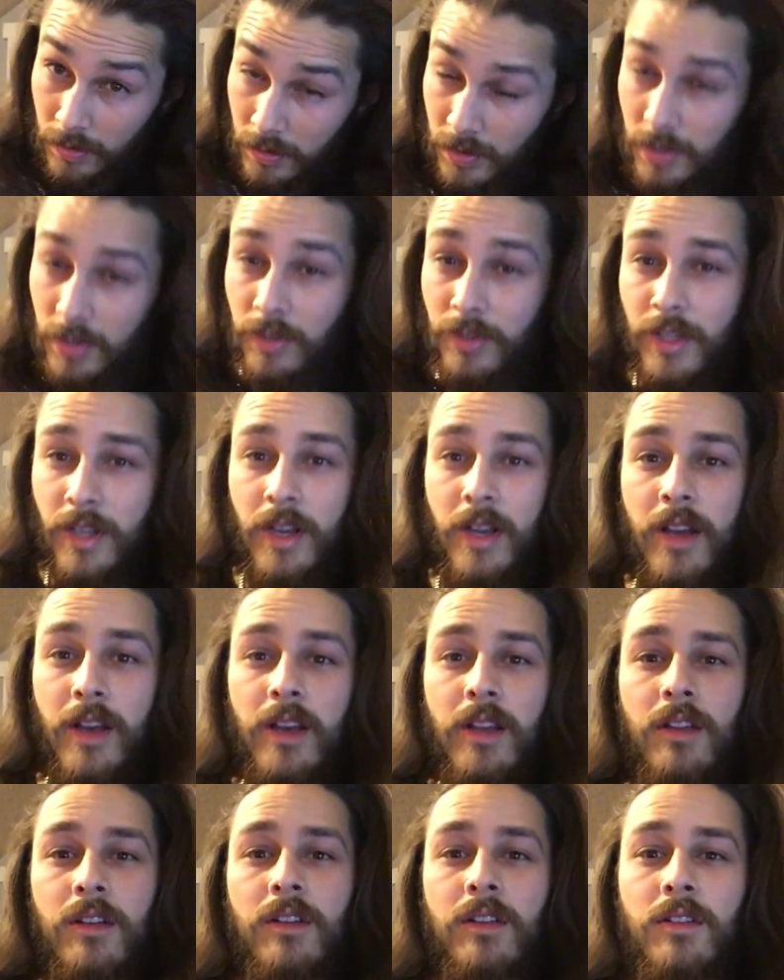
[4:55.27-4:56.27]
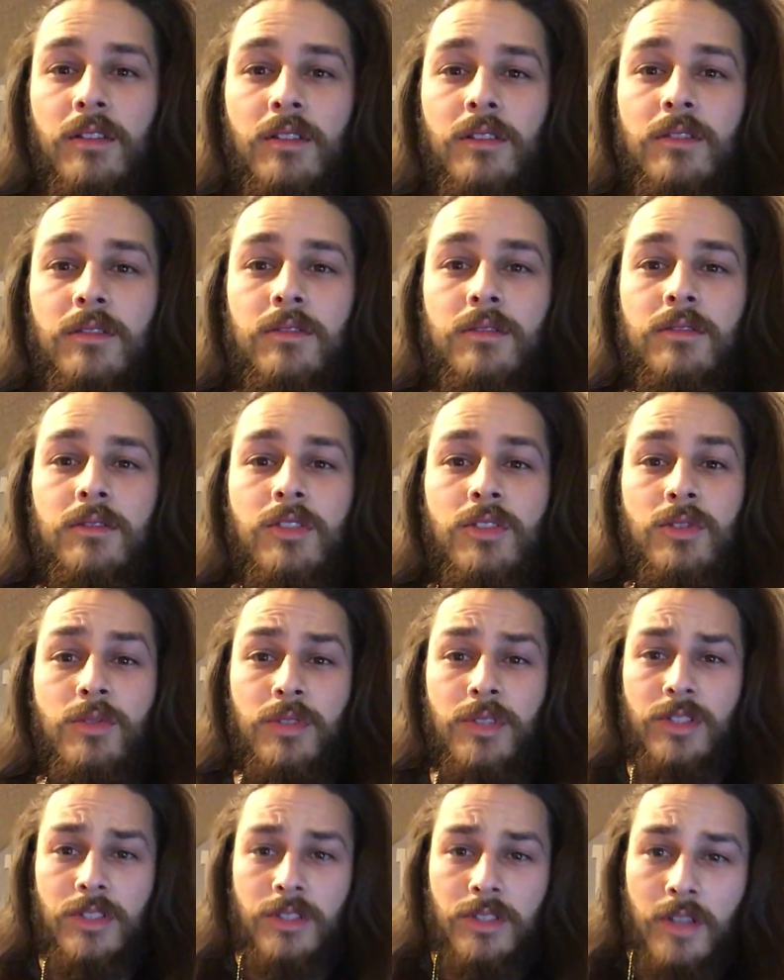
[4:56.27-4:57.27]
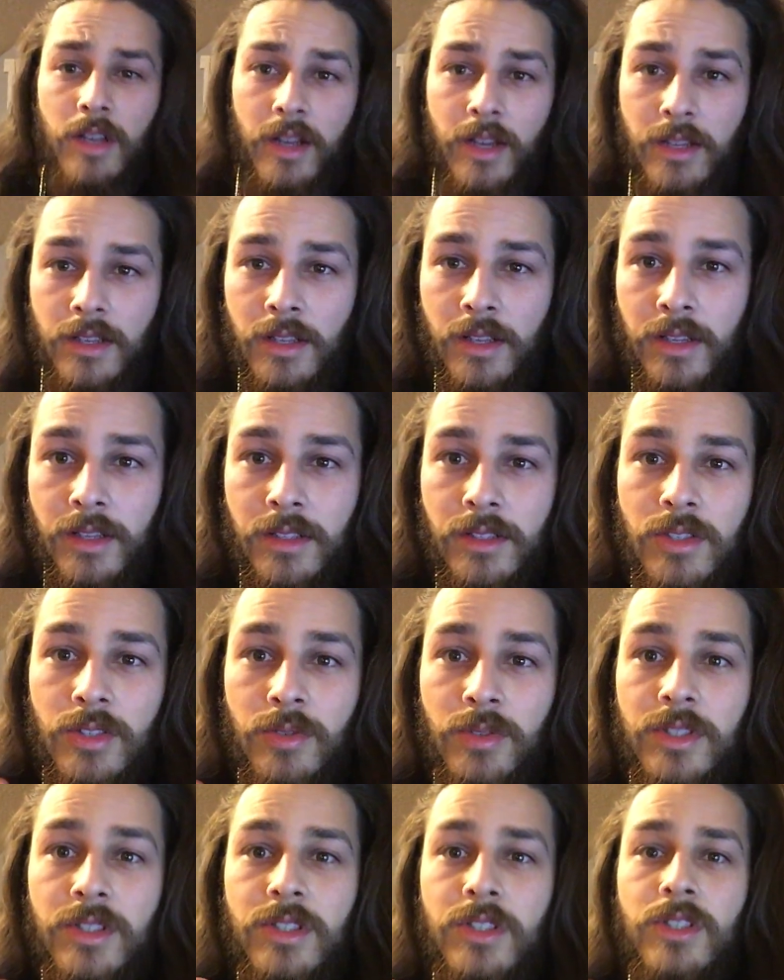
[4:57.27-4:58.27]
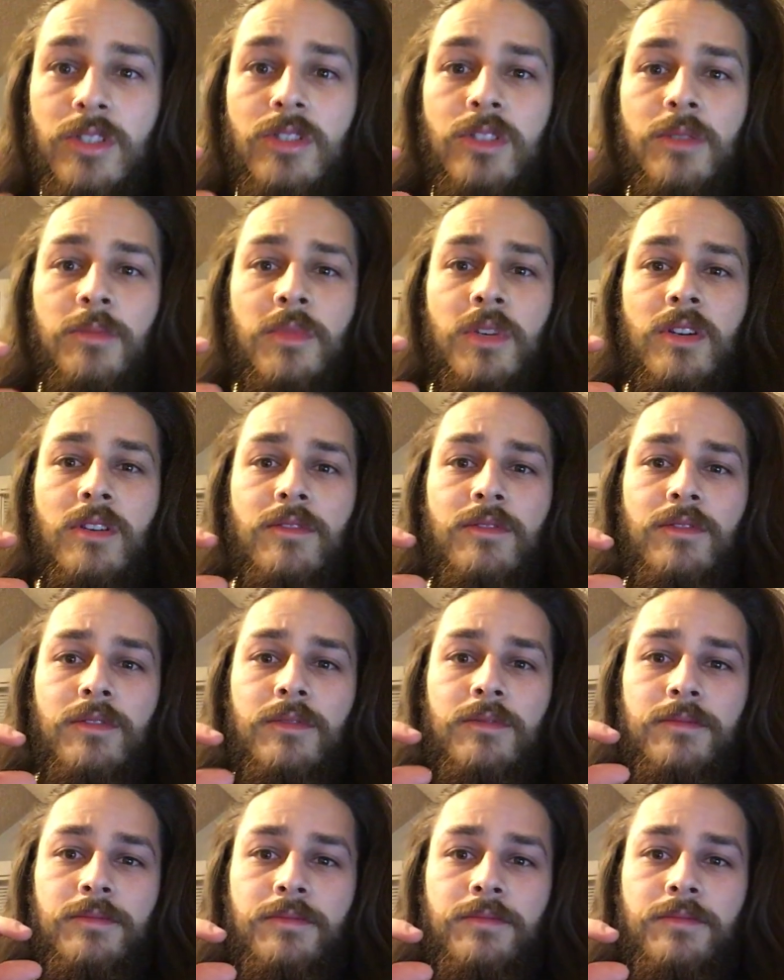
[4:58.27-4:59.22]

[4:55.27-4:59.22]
So yeah, I had like 2 inches trimmed off,